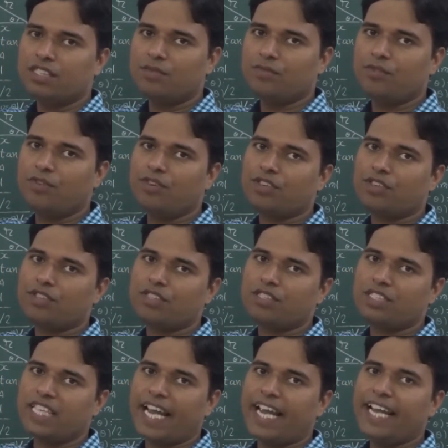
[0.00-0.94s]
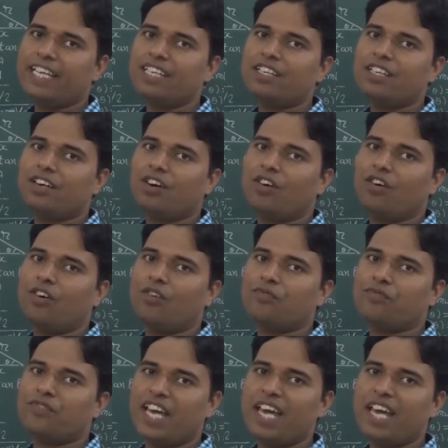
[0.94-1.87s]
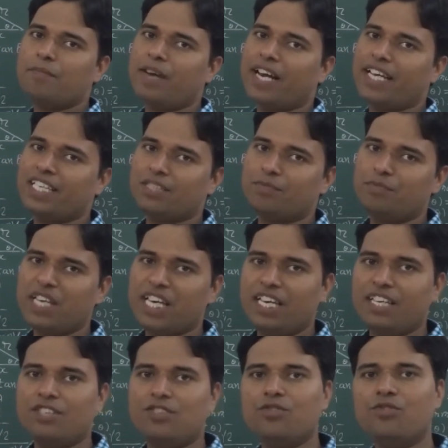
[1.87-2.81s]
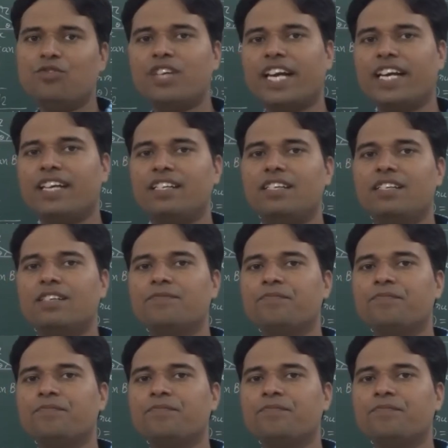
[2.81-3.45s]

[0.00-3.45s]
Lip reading: for tan of a minus b, you can